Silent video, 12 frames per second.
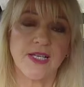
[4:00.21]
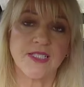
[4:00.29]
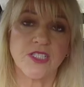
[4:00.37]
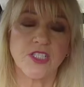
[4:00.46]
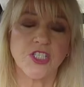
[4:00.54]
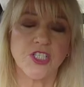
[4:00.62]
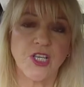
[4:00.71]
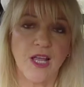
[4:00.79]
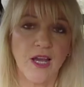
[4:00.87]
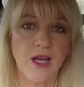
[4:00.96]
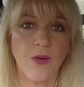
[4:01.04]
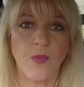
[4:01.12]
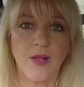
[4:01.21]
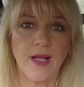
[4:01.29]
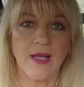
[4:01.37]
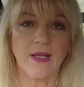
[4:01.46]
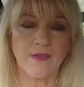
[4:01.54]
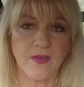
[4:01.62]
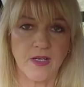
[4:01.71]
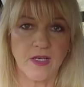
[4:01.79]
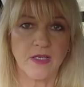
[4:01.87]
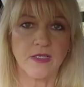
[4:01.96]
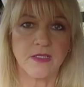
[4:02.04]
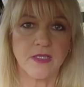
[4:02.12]
is to share what I have
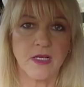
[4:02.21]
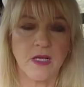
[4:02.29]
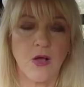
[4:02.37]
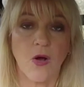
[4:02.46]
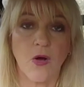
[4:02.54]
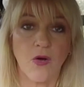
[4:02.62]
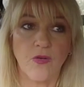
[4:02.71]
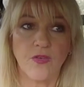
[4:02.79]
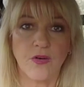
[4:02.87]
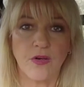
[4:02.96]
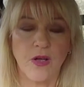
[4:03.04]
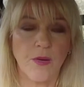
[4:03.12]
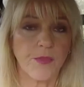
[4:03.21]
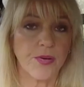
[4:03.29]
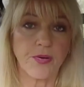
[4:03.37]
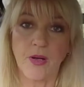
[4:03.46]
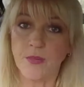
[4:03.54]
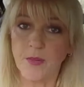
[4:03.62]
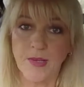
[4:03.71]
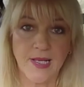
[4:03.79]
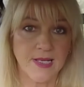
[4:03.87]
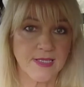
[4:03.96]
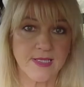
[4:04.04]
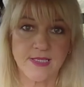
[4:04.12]
learned over probably
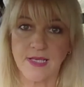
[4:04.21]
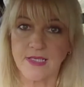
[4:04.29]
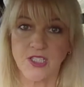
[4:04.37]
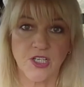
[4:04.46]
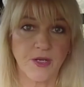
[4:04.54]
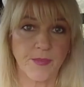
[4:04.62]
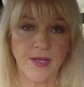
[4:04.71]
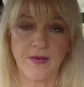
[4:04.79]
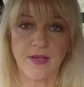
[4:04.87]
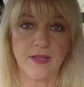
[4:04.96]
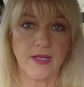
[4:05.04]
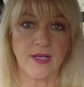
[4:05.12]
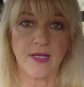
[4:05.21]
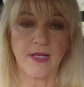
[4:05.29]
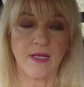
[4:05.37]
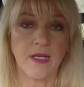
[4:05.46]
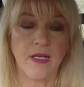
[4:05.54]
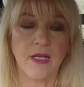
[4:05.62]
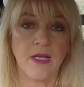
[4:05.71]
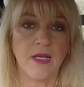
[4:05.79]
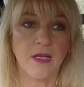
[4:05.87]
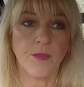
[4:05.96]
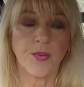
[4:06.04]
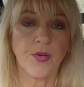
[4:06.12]
a 6-year period that I
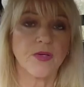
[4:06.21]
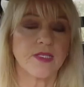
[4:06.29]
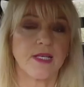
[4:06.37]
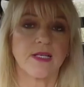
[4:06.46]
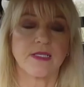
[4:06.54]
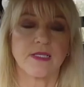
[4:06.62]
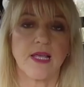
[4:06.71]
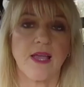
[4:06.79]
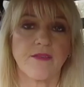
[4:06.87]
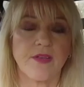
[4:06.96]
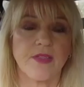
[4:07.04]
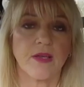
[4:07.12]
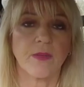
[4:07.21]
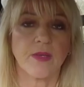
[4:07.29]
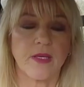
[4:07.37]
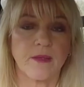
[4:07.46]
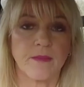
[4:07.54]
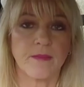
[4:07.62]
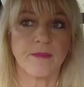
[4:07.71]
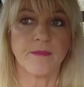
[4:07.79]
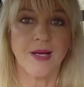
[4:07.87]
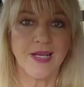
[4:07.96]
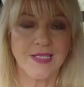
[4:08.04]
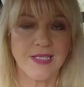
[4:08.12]
processed everything within
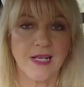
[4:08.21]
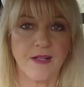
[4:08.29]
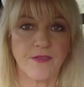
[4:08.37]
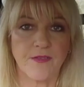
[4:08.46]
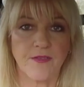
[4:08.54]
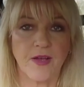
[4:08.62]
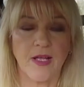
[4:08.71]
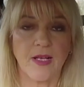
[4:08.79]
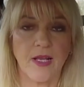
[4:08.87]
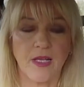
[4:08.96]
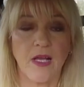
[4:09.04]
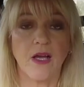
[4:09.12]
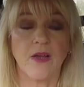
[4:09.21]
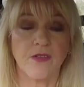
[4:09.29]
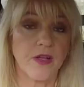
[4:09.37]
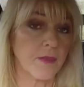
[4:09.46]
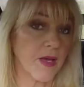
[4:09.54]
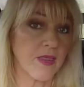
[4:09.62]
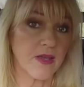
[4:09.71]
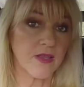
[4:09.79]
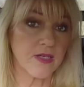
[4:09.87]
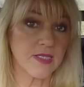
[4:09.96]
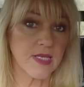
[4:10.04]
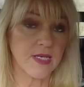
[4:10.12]
myself, and I now have come out the
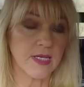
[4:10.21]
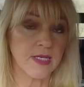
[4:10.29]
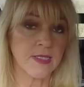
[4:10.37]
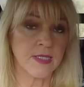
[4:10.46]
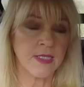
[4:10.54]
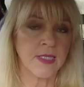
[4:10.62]
other side.